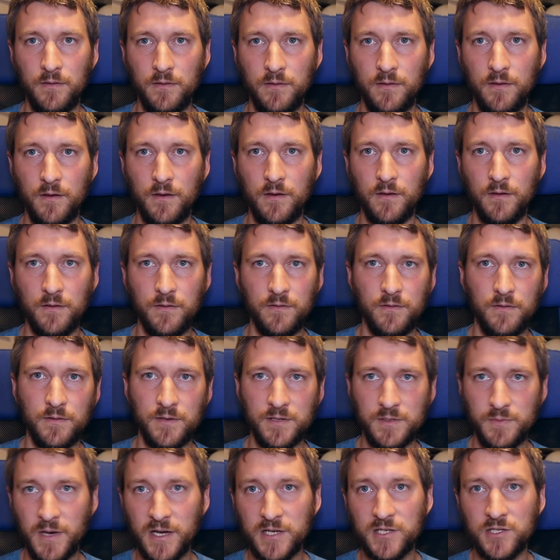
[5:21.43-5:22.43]
the
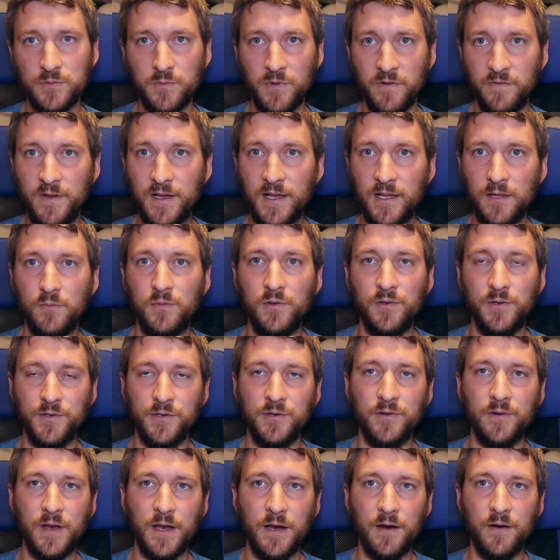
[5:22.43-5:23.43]
spectrum available in
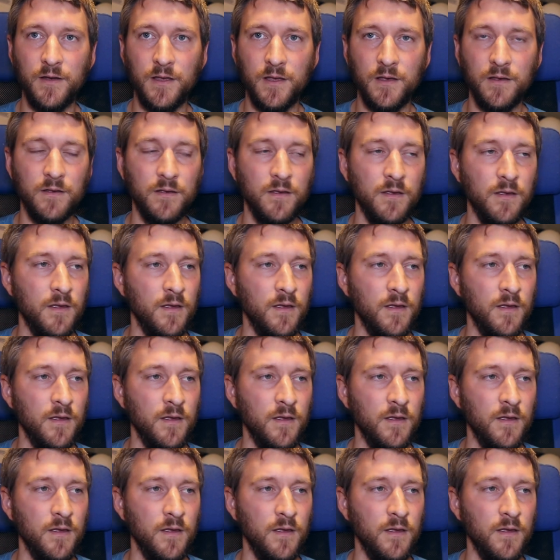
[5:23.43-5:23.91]
your area,